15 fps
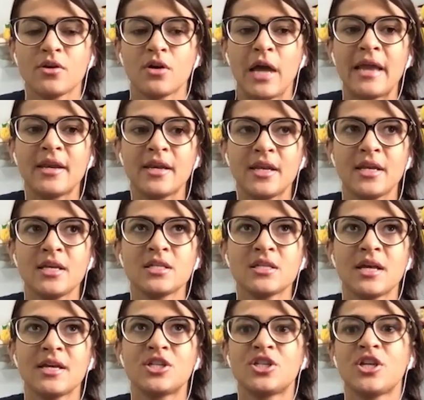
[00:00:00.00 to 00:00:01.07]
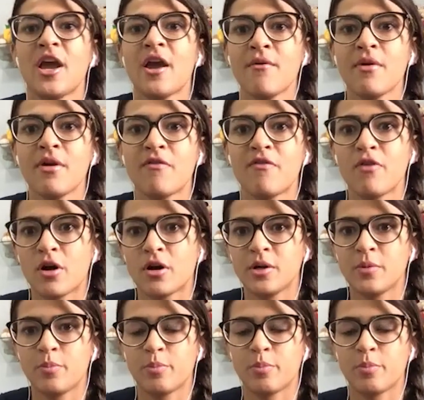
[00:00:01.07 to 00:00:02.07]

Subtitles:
and these like sharing with the other